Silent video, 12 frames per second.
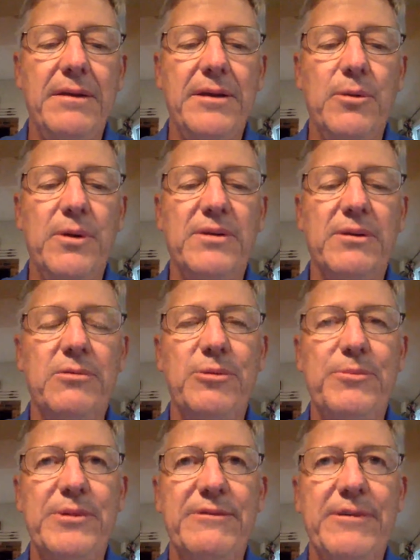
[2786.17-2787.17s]
was a
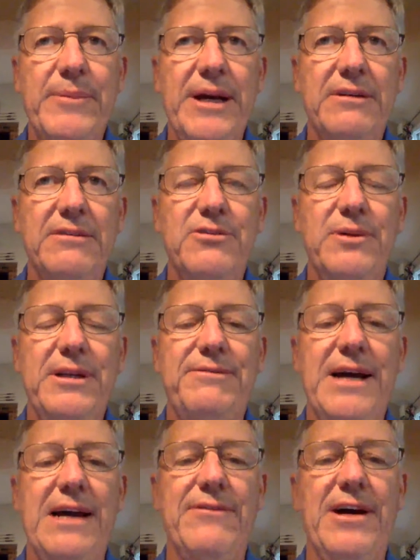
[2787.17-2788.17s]
group of about
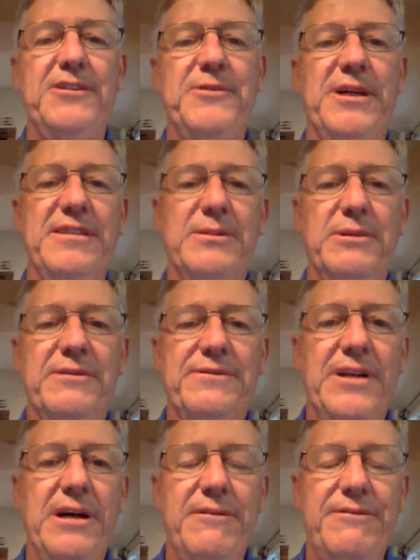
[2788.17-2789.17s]
25 ospreys that were
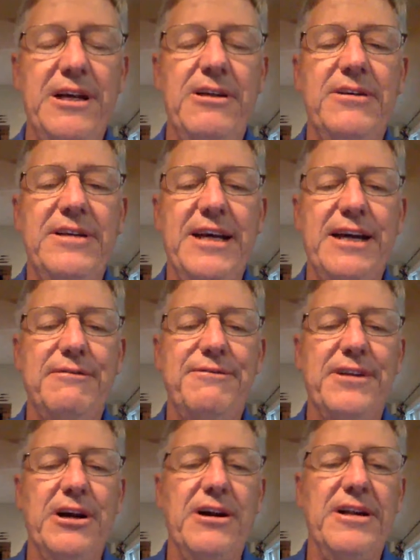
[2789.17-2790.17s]
followed down in
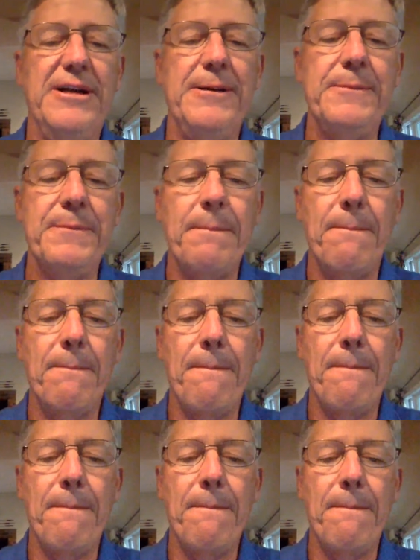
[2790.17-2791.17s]
Florida,
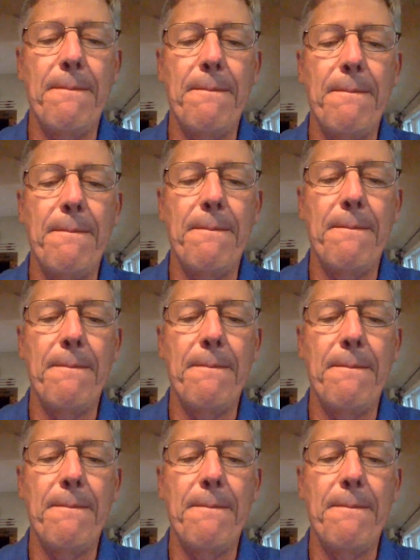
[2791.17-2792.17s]

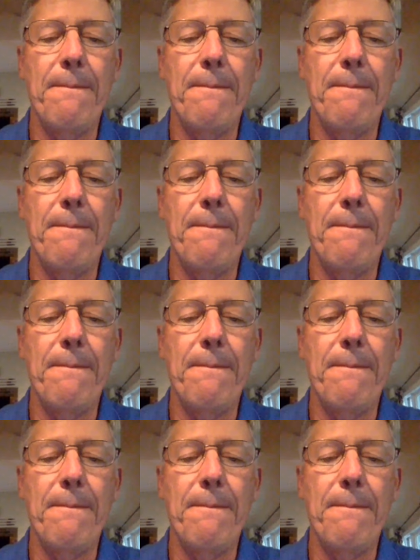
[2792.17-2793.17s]
and
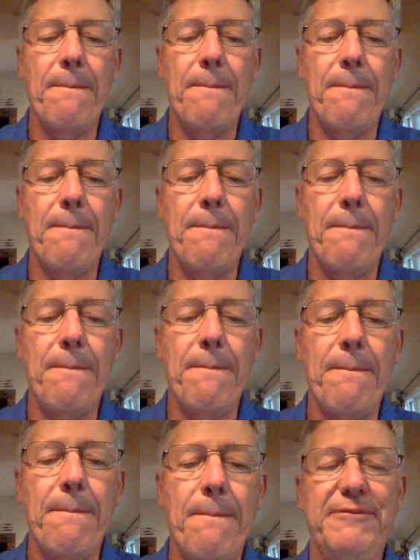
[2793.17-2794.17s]
by
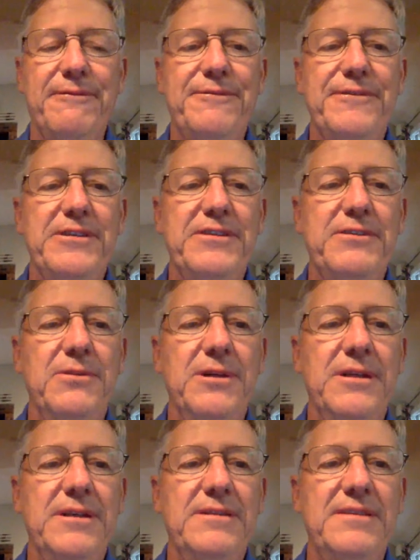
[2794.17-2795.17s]
the first
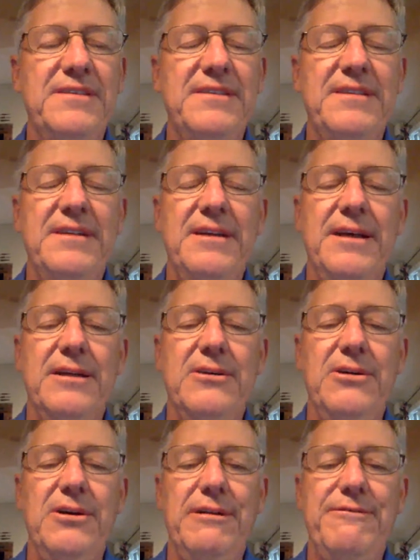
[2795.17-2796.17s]
ones had
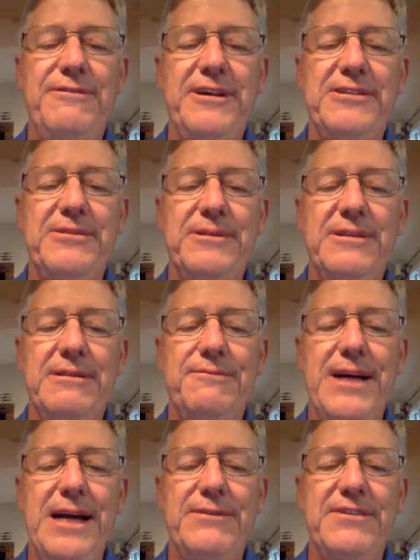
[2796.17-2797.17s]
caught a fish within
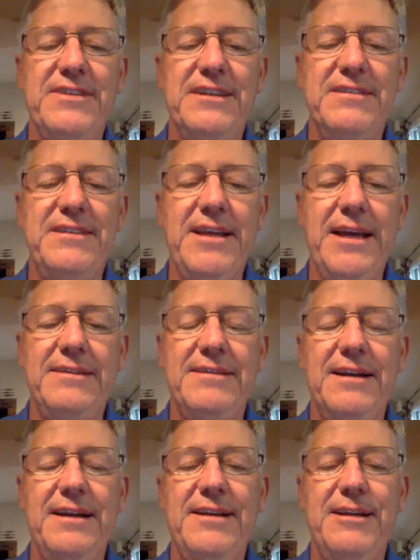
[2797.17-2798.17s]
5 or 6 days,
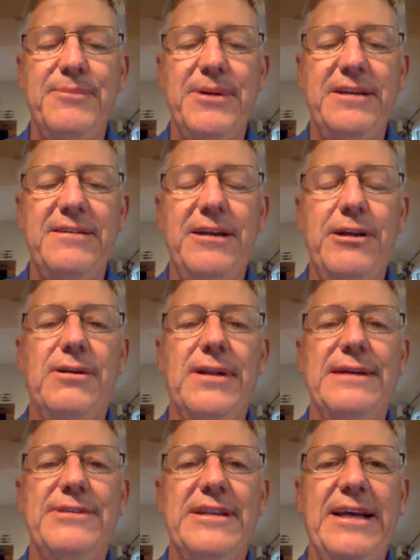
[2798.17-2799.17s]
and I think by 10 or
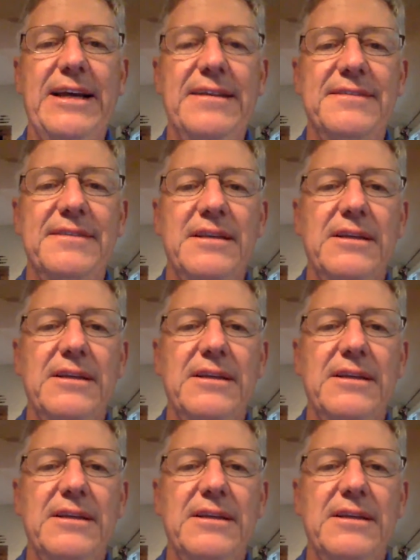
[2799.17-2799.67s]
11 days,